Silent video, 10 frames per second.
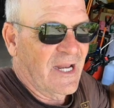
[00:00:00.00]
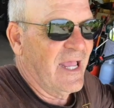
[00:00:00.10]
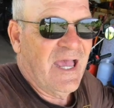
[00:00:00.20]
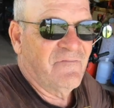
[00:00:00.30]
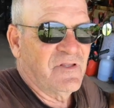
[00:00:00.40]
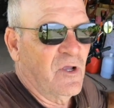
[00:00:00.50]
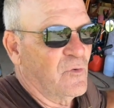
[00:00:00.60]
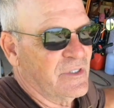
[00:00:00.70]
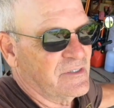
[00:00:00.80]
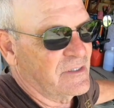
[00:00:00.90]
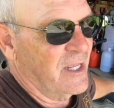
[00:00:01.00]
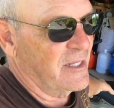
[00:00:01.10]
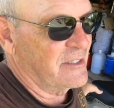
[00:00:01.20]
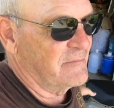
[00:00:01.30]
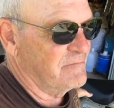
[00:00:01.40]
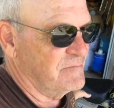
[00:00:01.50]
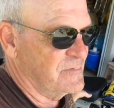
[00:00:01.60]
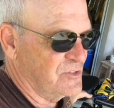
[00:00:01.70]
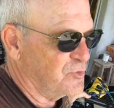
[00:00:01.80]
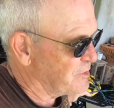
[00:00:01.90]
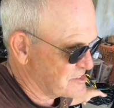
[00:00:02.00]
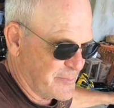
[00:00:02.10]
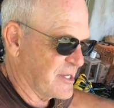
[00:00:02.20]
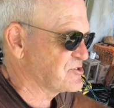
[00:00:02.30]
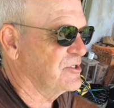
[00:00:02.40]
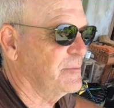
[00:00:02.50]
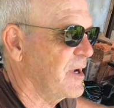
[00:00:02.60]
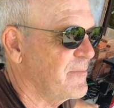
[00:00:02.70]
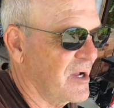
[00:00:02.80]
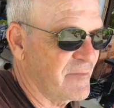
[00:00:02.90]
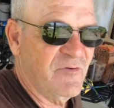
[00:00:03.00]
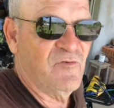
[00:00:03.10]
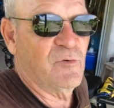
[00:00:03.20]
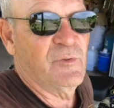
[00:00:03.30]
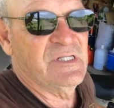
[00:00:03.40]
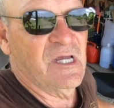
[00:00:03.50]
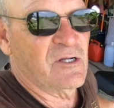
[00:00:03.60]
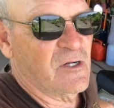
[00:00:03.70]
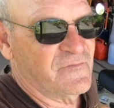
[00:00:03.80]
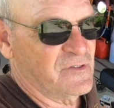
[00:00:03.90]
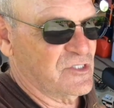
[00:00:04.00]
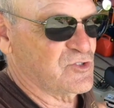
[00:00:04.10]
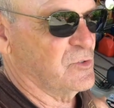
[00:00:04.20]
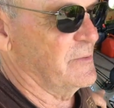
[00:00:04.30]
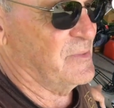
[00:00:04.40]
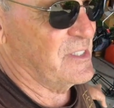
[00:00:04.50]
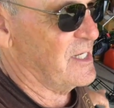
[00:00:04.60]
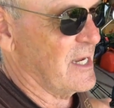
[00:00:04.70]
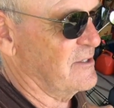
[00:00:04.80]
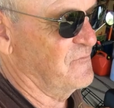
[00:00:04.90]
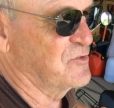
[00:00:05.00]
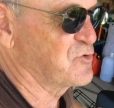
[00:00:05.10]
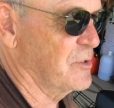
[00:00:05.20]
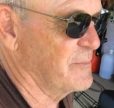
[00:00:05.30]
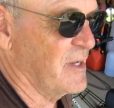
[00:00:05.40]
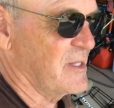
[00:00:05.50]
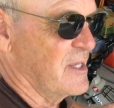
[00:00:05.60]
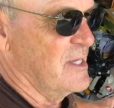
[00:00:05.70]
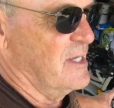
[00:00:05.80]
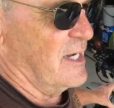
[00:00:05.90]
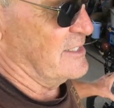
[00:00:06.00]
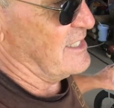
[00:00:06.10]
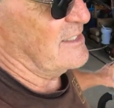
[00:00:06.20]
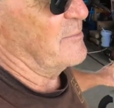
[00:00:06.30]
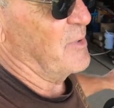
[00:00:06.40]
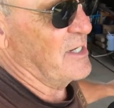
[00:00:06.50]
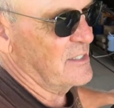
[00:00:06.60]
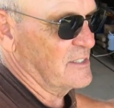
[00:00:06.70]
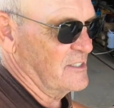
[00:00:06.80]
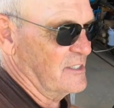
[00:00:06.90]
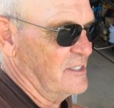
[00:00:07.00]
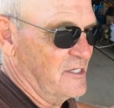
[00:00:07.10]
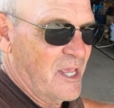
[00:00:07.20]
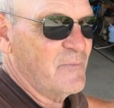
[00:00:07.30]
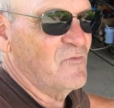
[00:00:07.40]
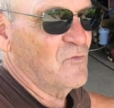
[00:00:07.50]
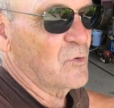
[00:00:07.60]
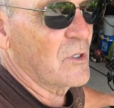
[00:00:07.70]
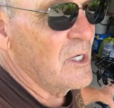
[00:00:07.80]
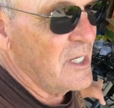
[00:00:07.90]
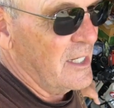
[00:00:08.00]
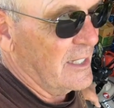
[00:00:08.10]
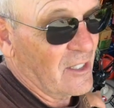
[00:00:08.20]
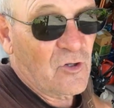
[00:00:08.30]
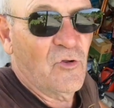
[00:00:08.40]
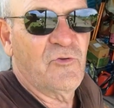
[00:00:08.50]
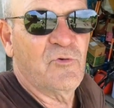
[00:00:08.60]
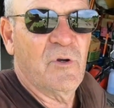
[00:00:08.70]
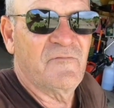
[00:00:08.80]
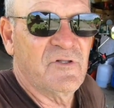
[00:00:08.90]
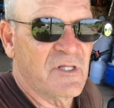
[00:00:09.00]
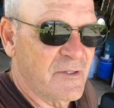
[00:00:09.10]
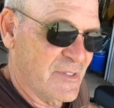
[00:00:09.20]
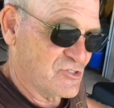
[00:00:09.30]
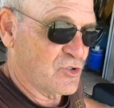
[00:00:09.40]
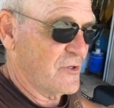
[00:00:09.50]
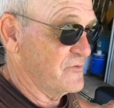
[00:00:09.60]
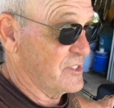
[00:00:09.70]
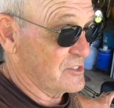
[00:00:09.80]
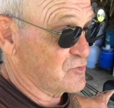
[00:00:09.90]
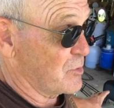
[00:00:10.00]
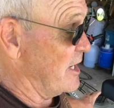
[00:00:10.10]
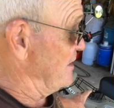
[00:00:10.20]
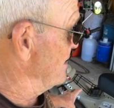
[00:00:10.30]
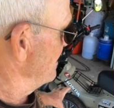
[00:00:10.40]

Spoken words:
I have to go in and do an inspection on my bike before we take off on a trip. Any kind of a trip, I take the bike in the day before, and I'll go through everything and make sure everything's right.